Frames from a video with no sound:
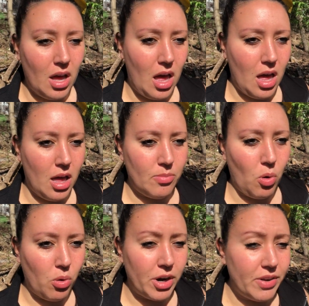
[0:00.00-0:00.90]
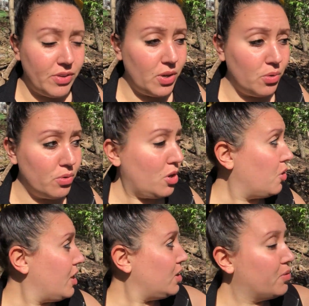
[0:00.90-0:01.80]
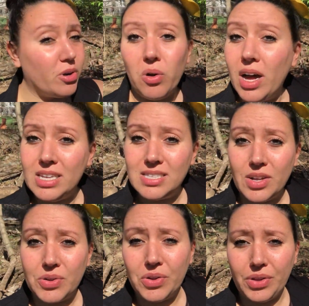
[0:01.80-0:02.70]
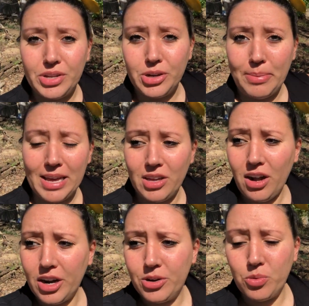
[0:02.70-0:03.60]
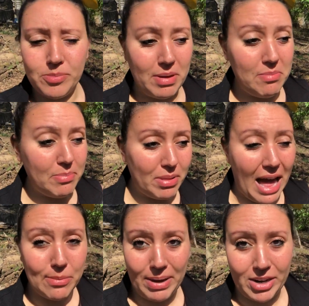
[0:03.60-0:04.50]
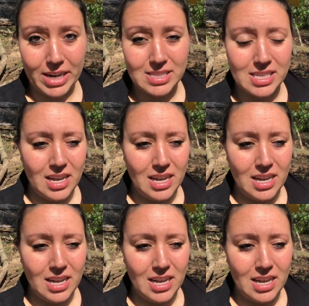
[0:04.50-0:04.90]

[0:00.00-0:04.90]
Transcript: um, or if you know that you grow honeysuckle in your backyard, or maybe blackberries.